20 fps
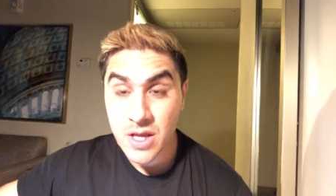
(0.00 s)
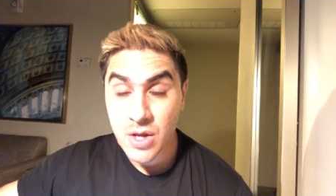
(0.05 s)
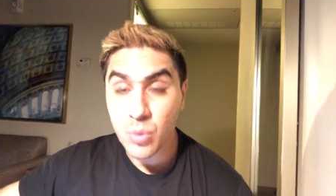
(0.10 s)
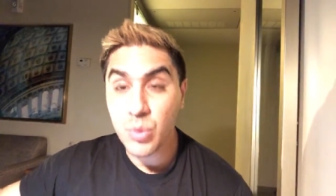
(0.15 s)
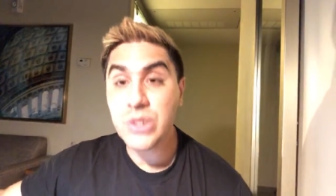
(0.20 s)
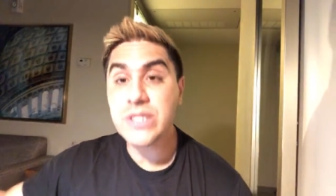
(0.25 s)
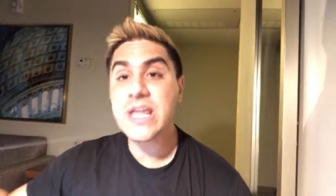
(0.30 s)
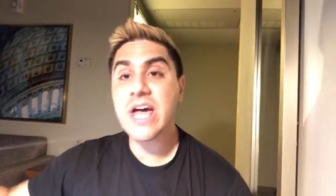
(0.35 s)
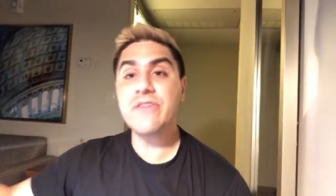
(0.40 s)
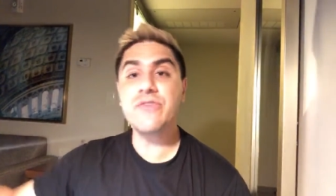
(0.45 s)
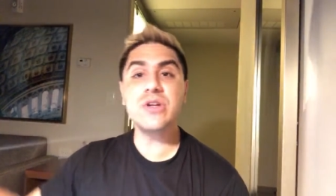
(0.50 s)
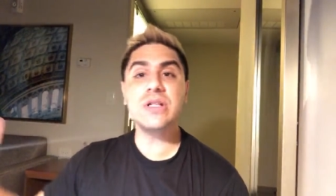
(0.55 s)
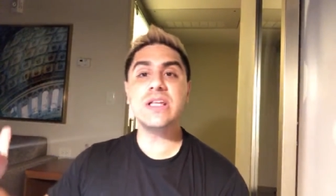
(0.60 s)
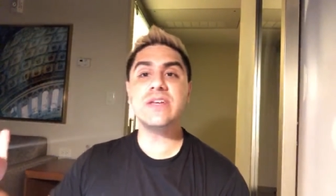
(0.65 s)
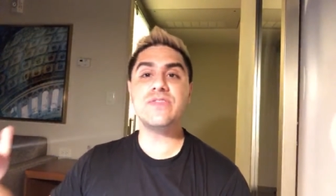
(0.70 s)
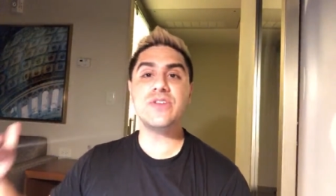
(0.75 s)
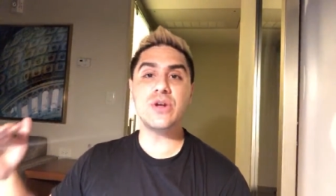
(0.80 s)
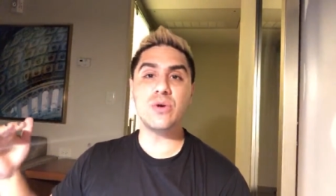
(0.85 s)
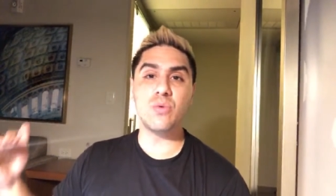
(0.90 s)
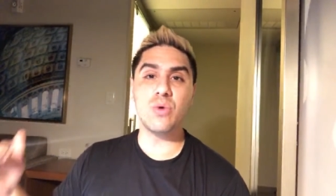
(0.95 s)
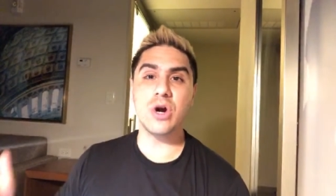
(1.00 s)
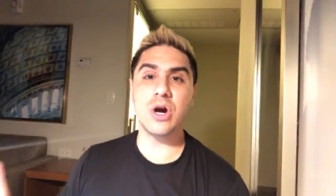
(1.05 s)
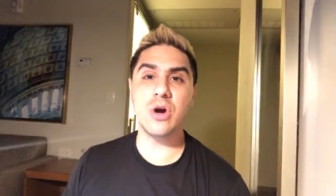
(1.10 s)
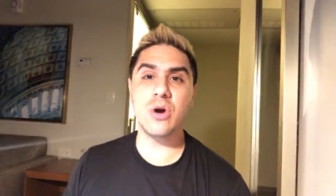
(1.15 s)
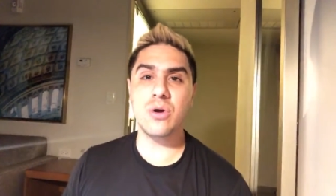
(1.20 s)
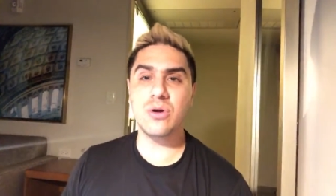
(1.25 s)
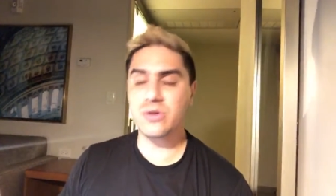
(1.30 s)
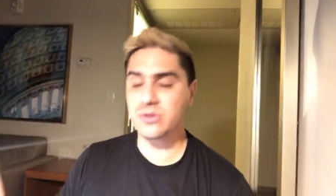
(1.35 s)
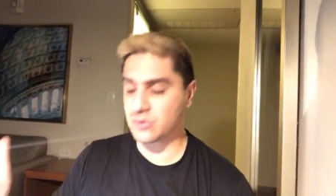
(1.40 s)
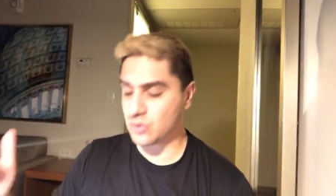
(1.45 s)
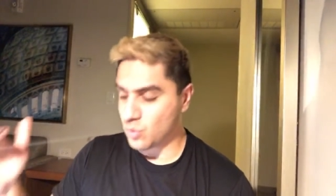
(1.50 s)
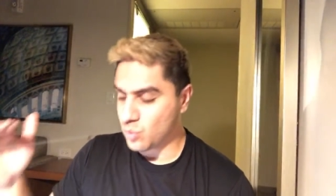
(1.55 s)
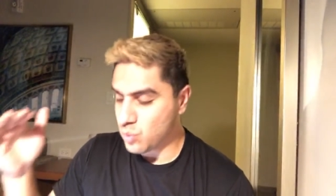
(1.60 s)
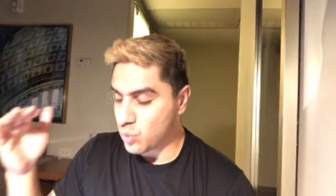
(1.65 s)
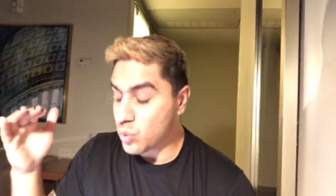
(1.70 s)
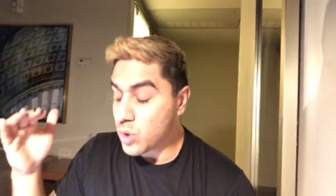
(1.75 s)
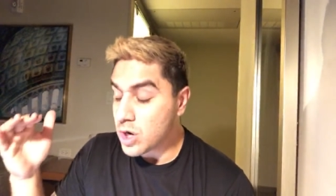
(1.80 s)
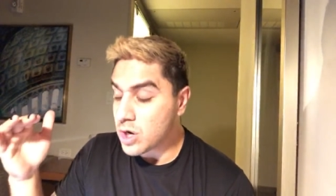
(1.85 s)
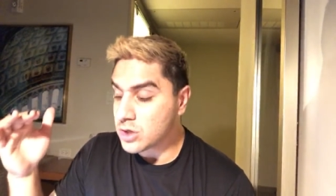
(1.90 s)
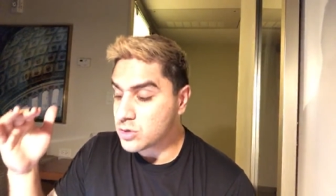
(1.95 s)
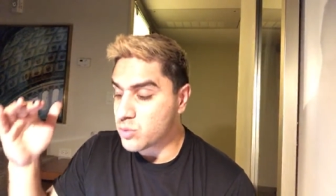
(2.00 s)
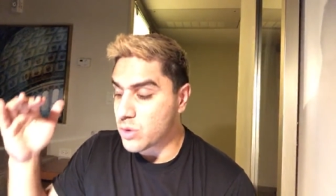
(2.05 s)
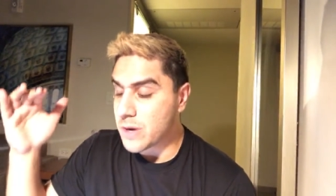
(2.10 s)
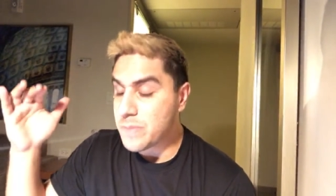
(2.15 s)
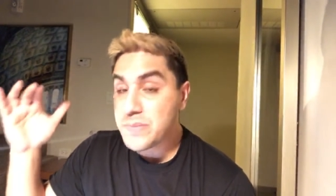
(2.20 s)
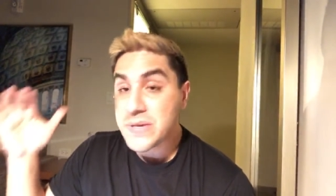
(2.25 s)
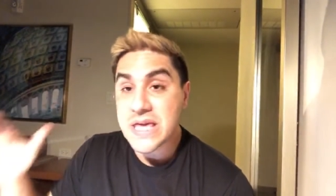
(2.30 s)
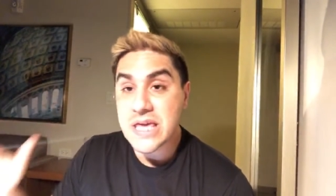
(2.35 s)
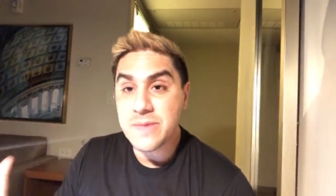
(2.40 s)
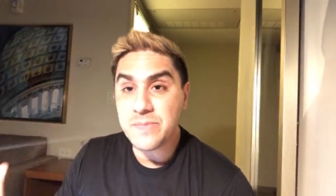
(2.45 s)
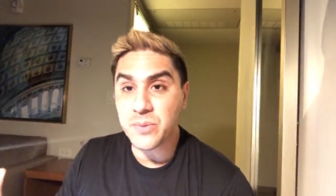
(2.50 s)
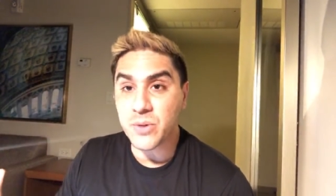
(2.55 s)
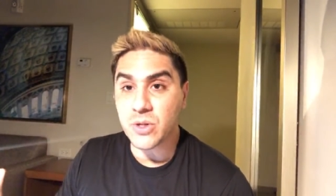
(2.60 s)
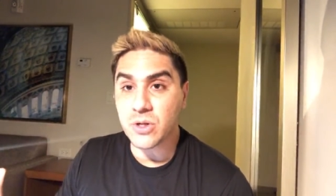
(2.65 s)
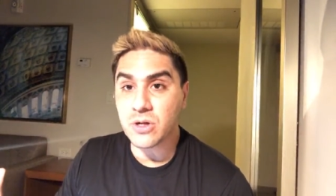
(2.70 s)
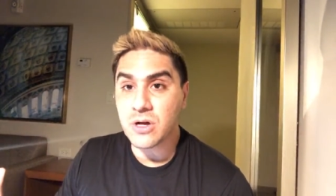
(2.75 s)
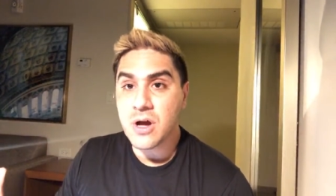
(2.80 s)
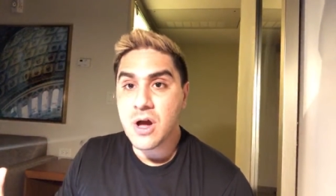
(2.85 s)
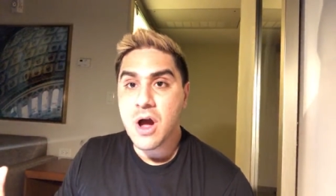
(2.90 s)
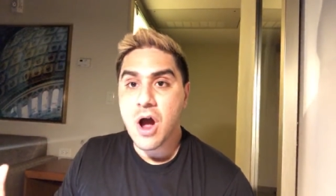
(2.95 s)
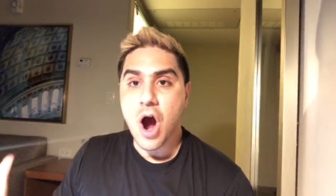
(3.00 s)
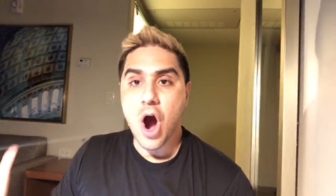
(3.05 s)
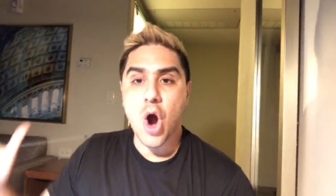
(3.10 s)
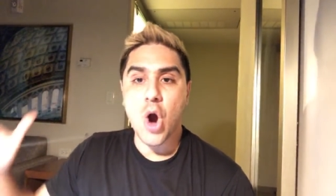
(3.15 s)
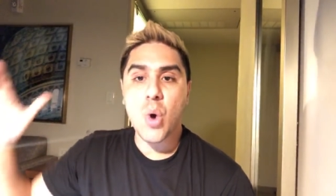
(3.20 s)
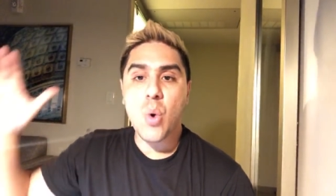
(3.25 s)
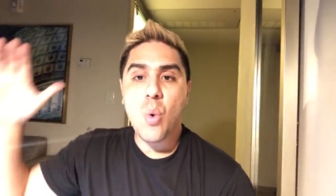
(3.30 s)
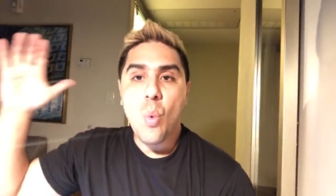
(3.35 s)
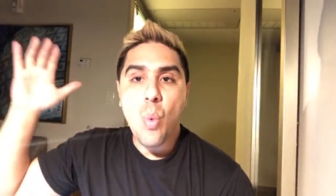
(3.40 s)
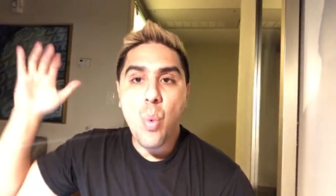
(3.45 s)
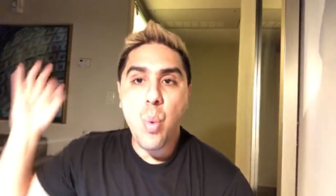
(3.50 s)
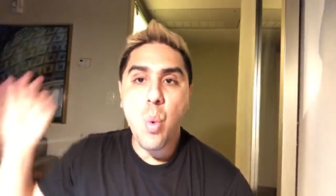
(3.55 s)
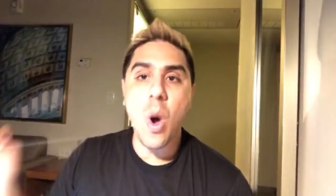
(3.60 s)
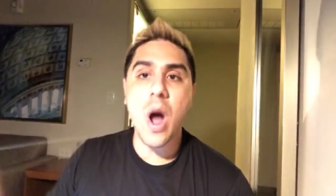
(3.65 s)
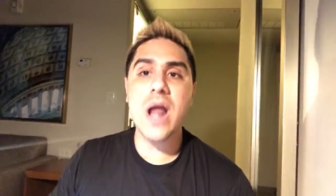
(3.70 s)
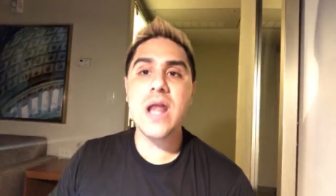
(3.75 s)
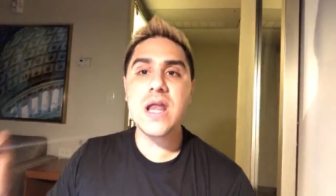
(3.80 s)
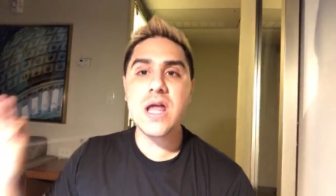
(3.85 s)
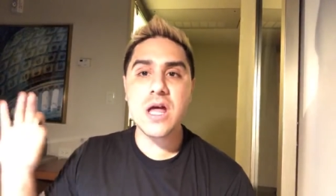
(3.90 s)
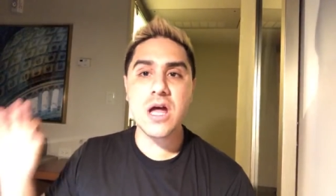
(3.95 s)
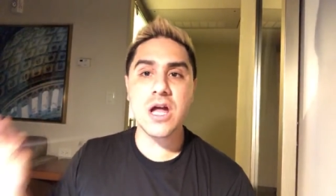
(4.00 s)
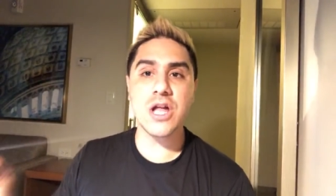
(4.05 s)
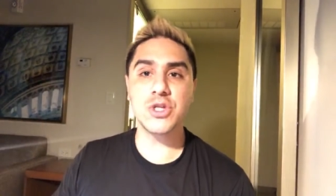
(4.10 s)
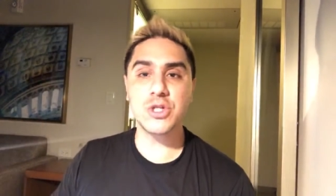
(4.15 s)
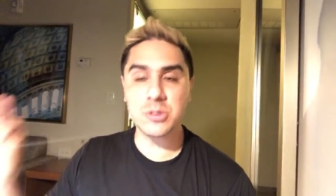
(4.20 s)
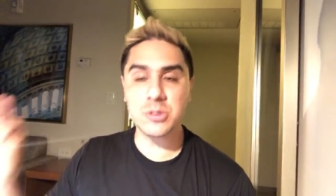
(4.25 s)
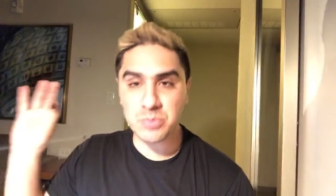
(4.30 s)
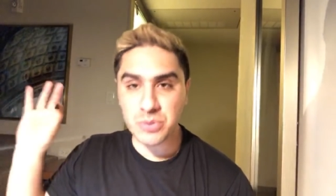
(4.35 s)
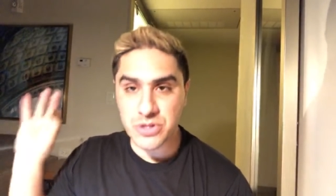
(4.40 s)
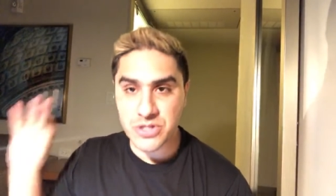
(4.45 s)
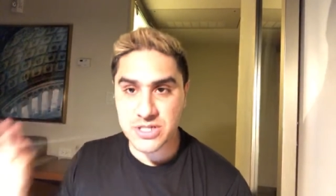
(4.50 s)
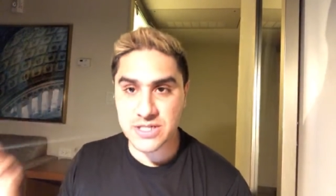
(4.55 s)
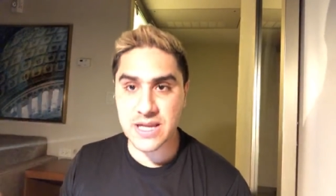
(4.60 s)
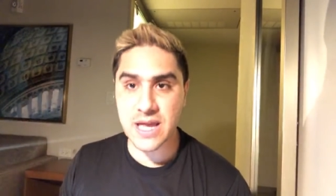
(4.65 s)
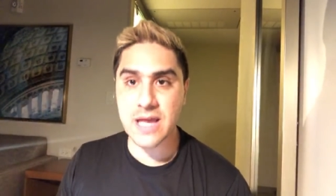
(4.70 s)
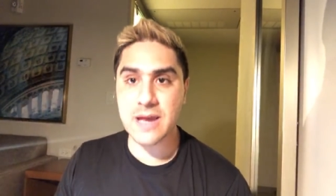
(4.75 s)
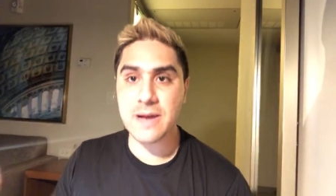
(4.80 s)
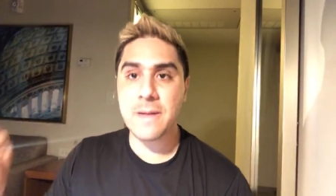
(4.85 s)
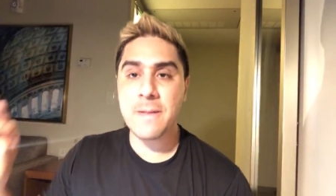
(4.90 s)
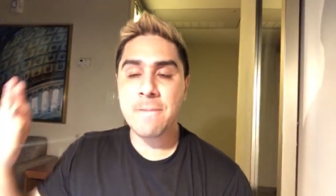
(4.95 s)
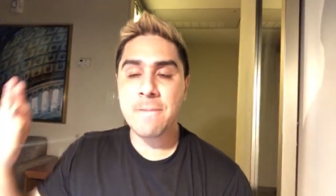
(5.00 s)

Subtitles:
We'll never live in a world where people are 100%